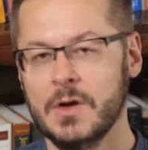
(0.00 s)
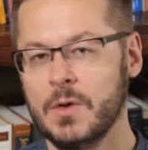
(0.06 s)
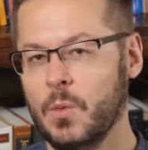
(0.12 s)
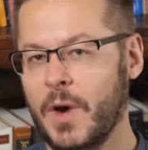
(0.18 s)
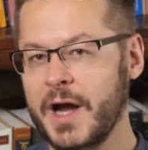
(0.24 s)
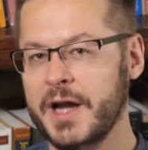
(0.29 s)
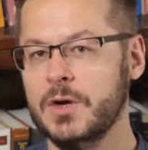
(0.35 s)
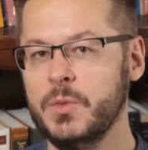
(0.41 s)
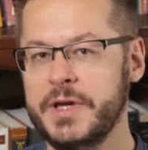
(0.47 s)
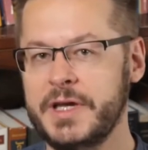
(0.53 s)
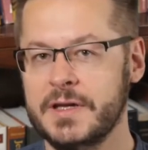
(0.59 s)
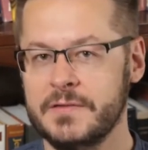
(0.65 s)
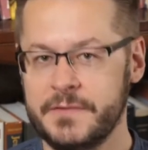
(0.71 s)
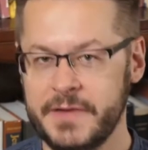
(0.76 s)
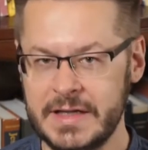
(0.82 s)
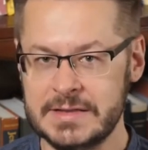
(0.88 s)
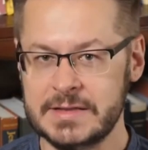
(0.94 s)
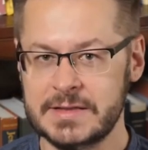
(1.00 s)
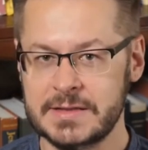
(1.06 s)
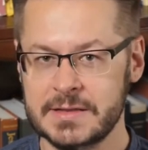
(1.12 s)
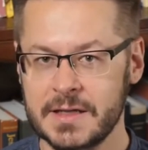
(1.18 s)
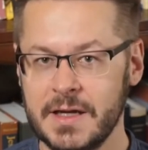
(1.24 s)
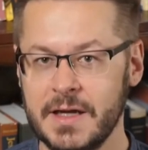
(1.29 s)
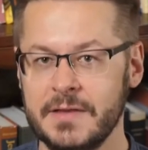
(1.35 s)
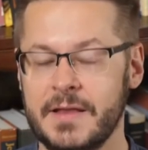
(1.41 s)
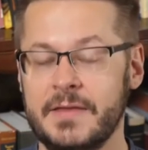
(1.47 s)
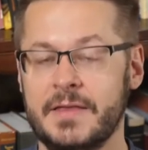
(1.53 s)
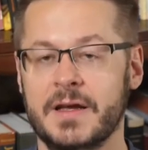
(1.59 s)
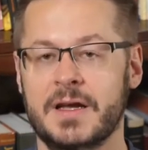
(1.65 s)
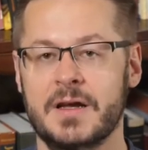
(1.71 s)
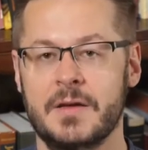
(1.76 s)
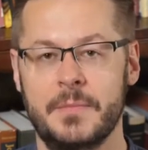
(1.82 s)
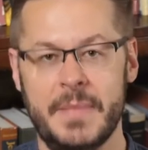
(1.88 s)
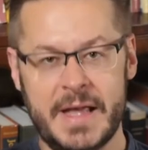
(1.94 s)
Why are we convinced that the
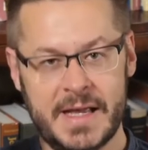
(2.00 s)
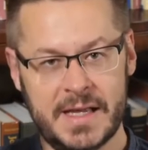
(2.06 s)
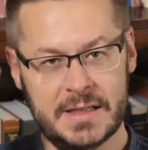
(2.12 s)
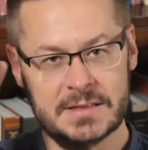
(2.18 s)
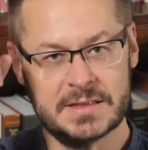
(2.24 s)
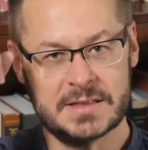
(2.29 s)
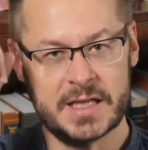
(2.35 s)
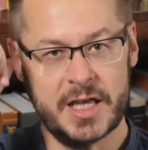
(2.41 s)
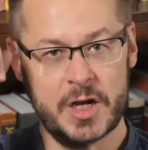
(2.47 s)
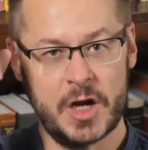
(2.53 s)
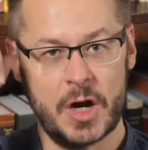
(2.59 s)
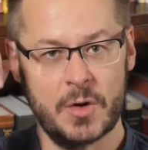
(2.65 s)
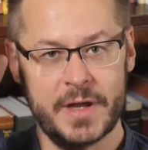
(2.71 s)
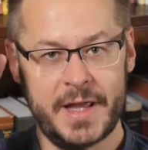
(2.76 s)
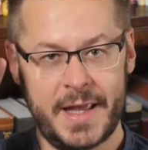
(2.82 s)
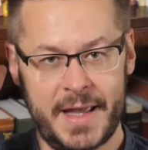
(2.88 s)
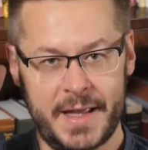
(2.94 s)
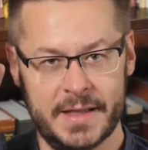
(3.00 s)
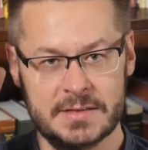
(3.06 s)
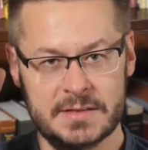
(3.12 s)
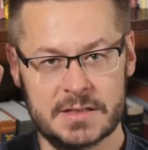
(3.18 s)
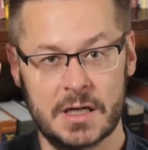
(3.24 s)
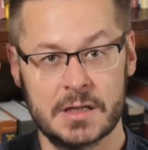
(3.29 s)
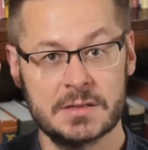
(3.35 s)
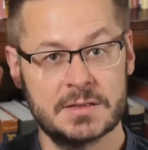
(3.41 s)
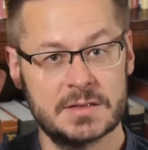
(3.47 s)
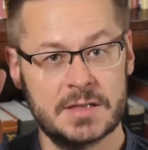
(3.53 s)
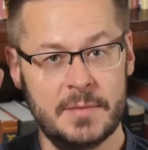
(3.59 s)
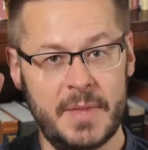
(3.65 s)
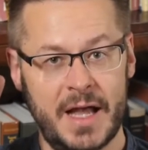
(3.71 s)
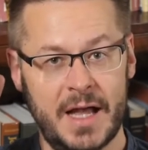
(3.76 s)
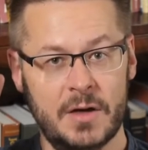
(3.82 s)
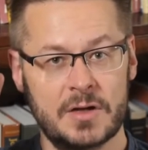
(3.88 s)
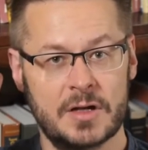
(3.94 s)
commands in our heads are
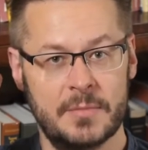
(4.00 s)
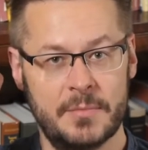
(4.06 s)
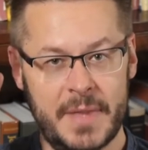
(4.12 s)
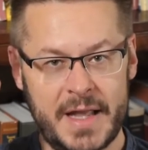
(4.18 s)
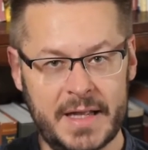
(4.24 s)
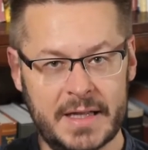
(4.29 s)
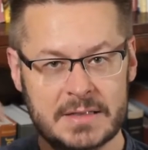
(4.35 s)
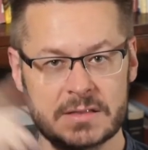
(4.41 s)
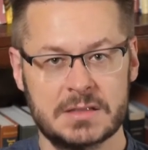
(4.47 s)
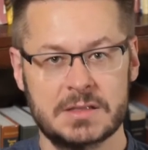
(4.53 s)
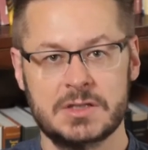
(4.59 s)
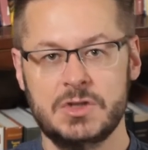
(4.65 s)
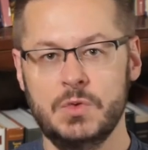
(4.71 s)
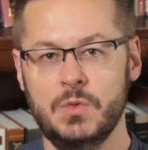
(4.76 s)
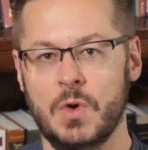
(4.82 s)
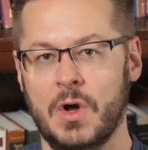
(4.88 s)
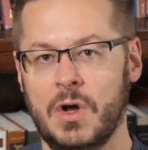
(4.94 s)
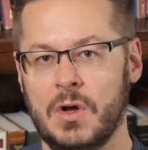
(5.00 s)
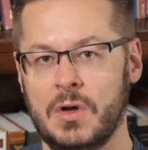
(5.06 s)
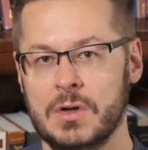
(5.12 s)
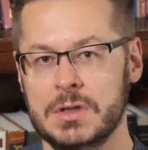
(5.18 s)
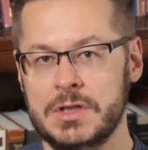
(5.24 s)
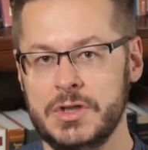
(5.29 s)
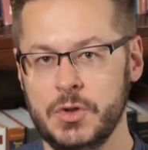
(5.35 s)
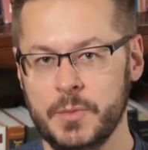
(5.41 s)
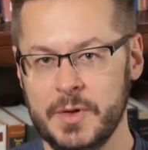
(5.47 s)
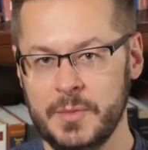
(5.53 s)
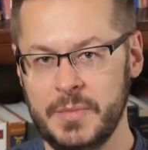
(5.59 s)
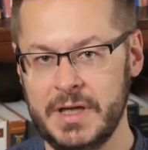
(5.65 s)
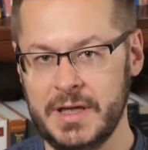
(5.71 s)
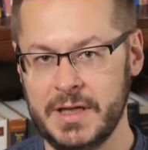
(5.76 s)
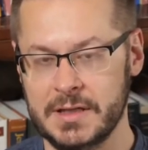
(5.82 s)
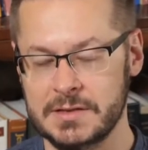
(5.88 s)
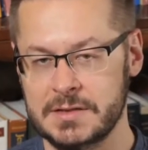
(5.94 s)
somehow commands to all human
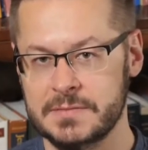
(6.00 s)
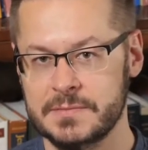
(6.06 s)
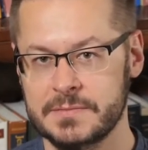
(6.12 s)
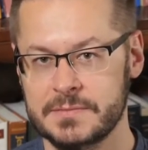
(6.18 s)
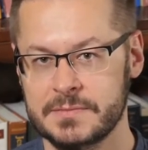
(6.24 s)
beings?